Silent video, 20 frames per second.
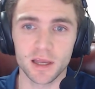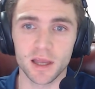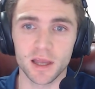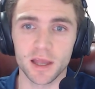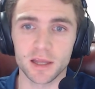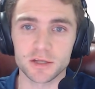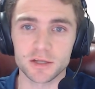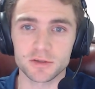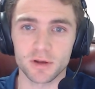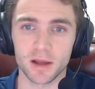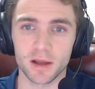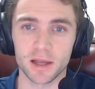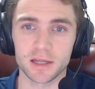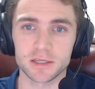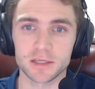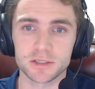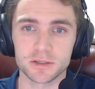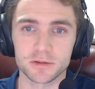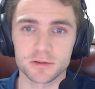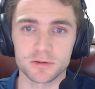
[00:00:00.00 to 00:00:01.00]
and
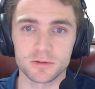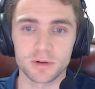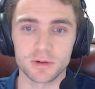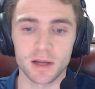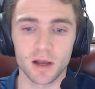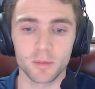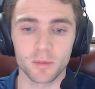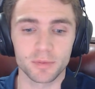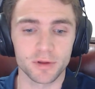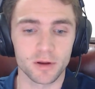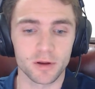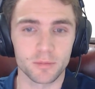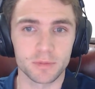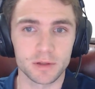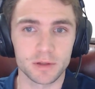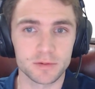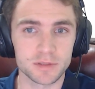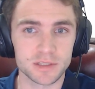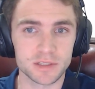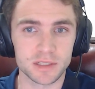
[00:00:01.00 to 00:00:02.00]
trying to help their
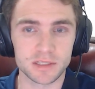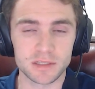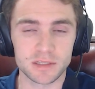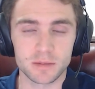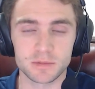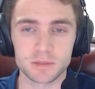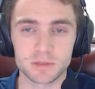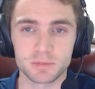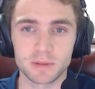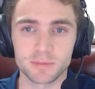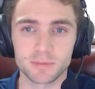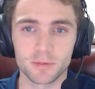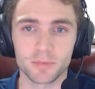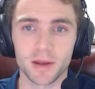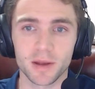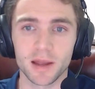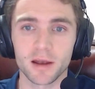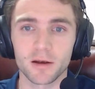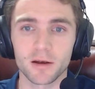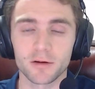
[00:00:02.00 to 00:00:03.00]
immune systems be
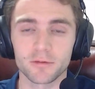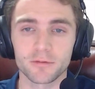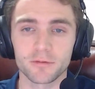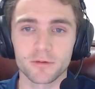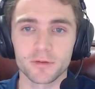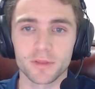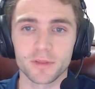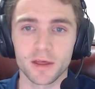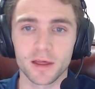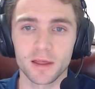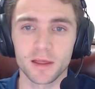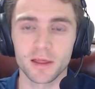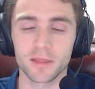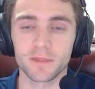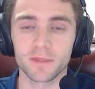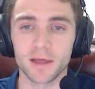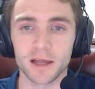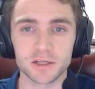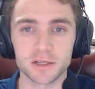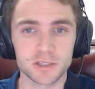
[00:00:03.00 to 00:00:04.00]
prepared for that
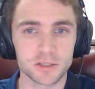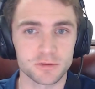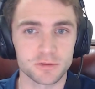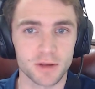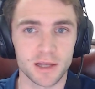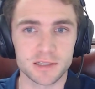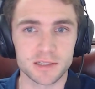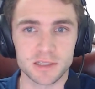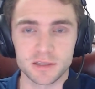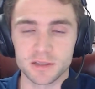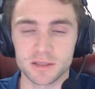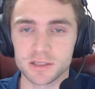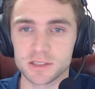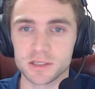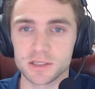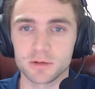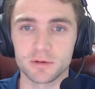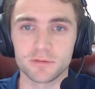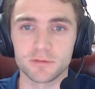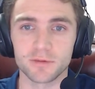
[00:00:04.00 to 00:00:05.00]
that stress in this
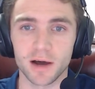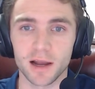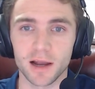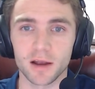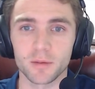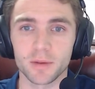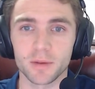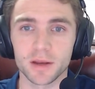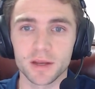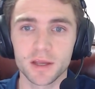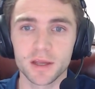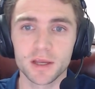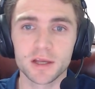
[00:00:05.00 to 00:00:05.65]
new environment.